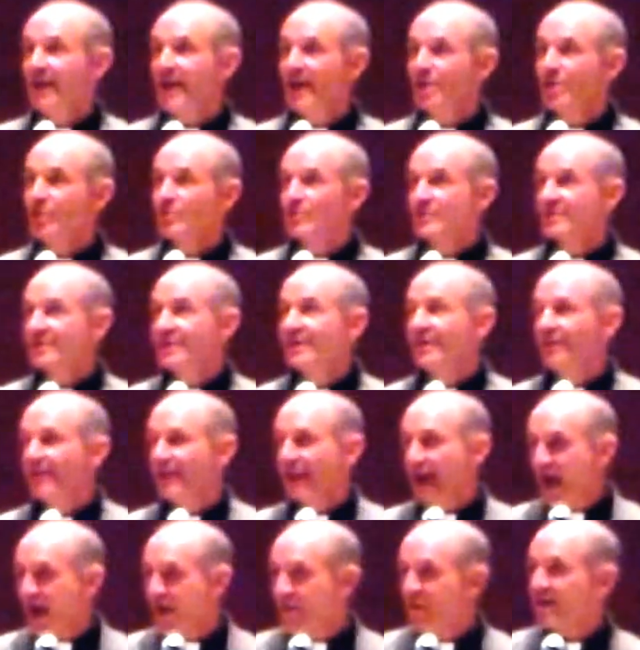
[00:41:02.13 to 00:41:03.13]
And you
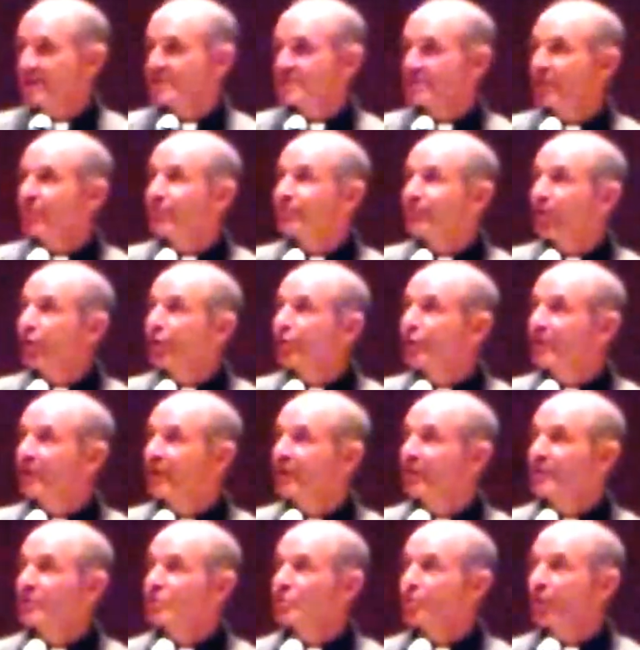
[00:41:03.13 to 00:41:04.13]
see how that's
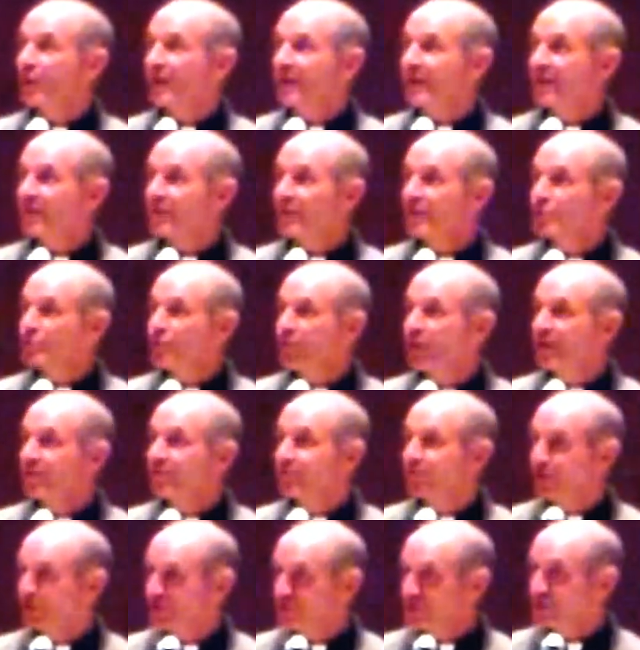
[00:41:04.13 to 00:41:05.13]
unfolded in the 20th and
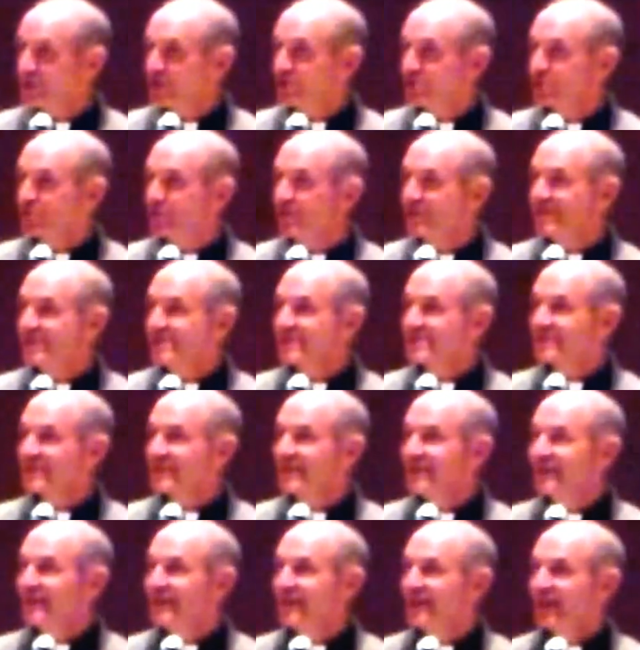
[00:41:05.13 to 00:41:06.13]
21st
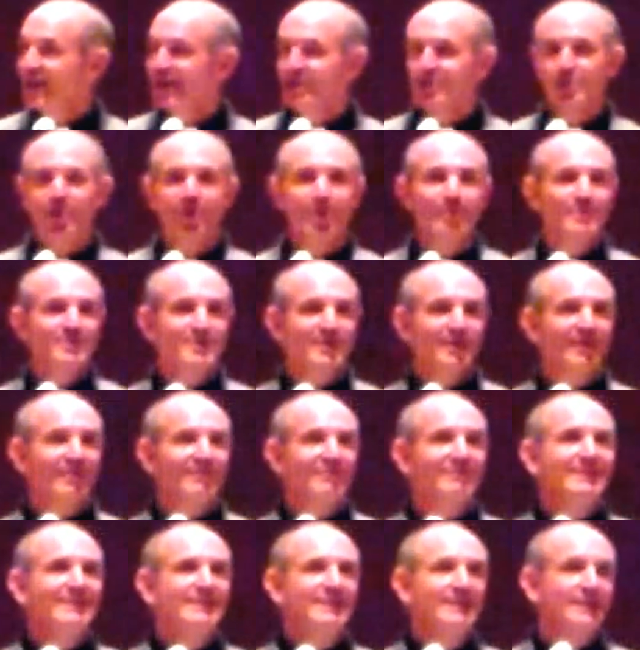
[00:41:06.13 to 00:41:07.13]
centuries in terms
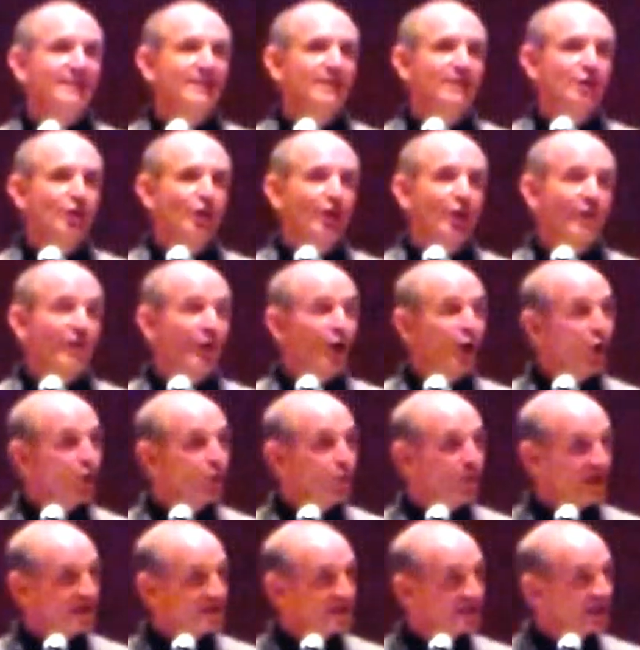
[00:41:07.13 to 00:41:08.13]
of, you know, the
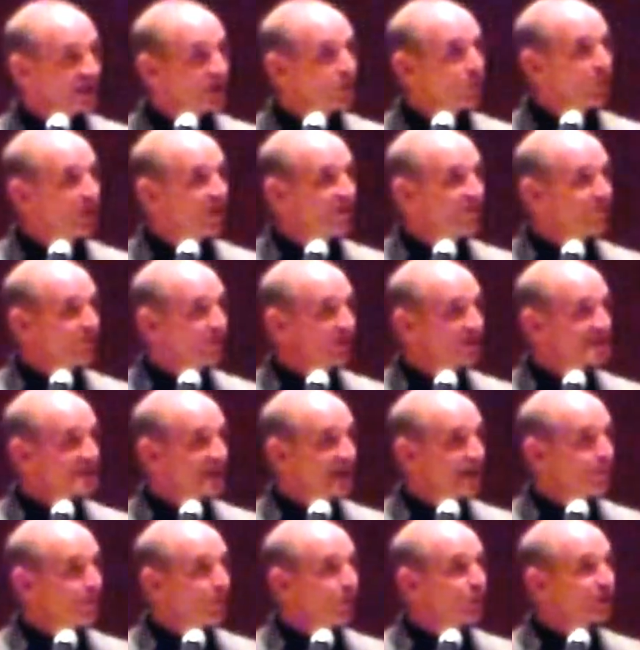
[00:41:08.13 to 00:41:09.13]
whole wrestling with, for
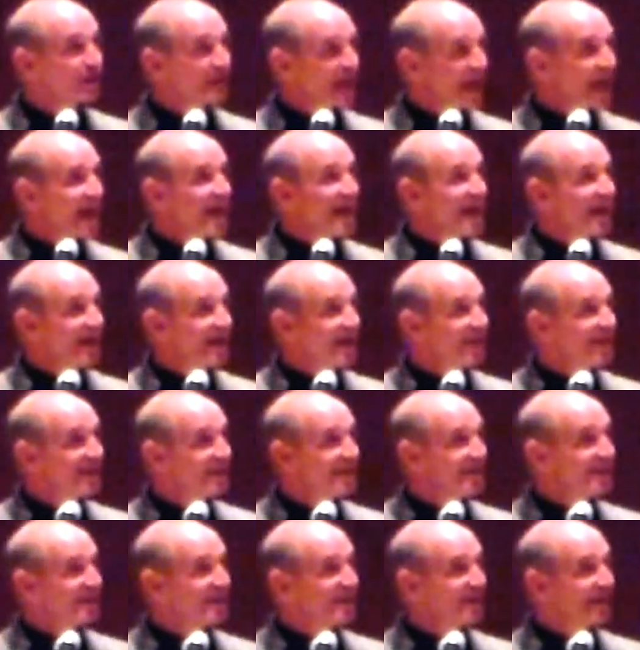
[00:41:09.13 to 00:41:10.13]
example,
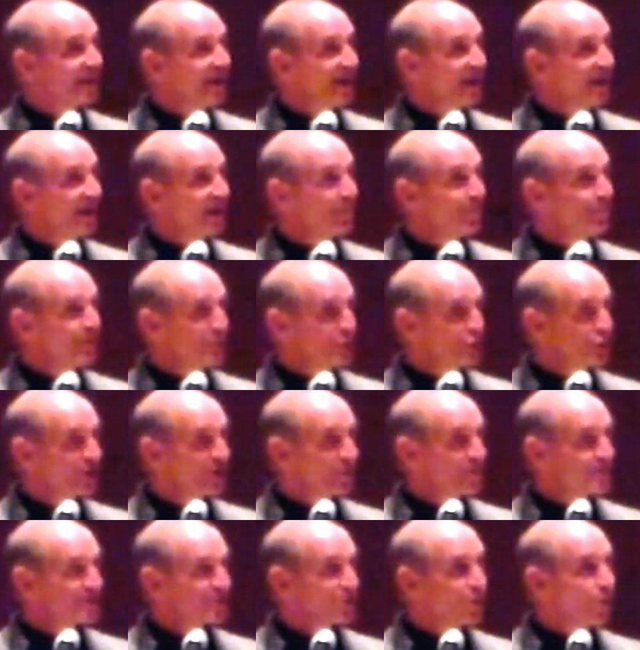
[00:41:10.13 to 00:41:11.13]
gay uh,
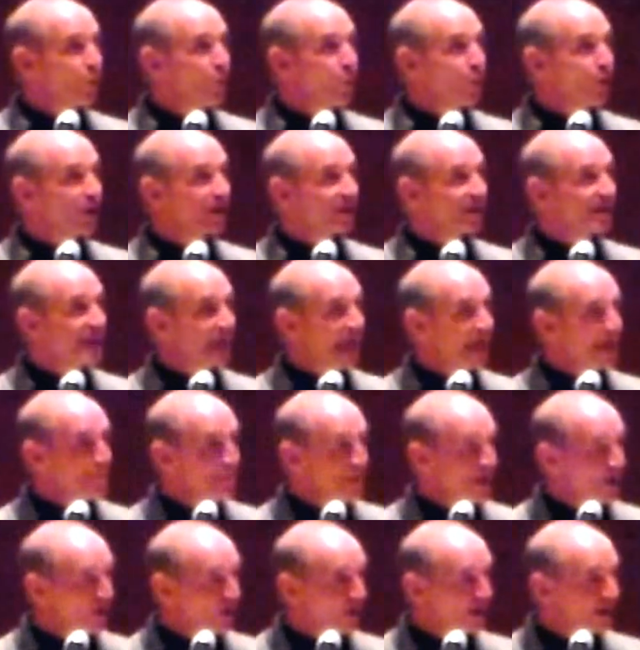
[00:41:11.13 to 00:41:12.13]
bishops or gay
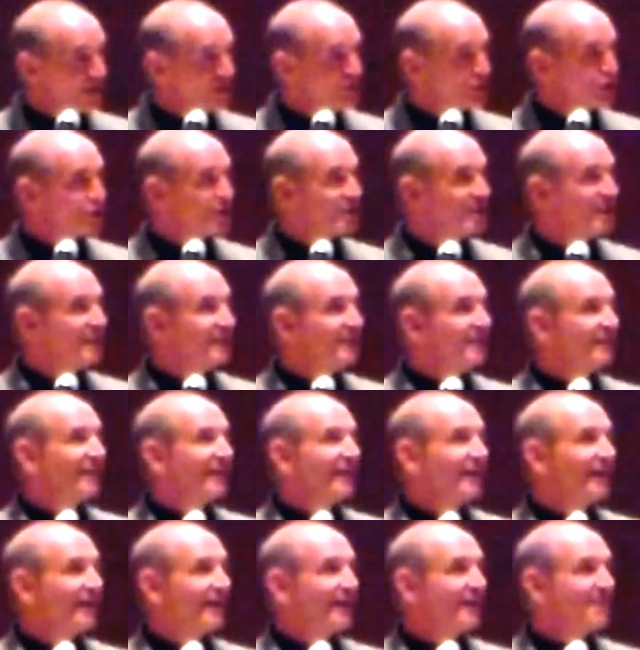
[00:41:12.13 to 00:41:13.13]
marriage
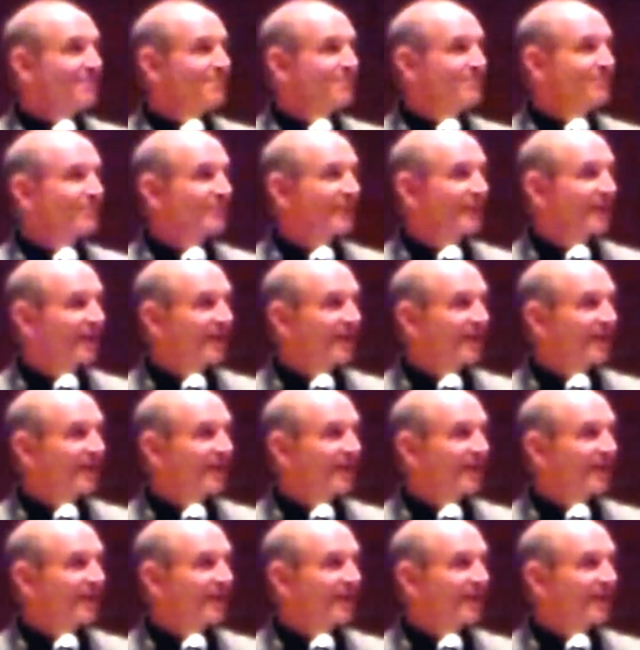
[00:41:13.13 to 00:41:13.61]
um,